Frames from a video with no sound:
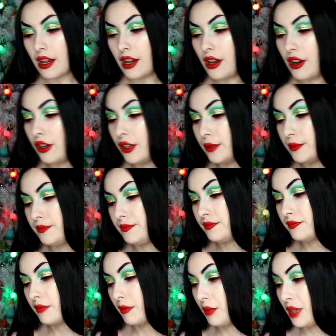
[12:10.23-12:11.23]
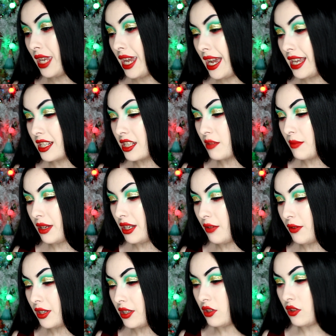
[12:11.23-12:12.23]
But yeah, I just mainly
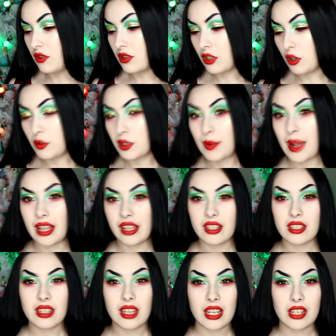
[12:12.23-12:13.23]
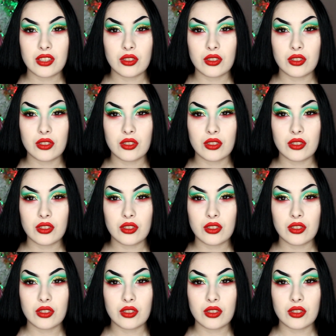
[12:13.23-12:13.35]
want to use those palettes today.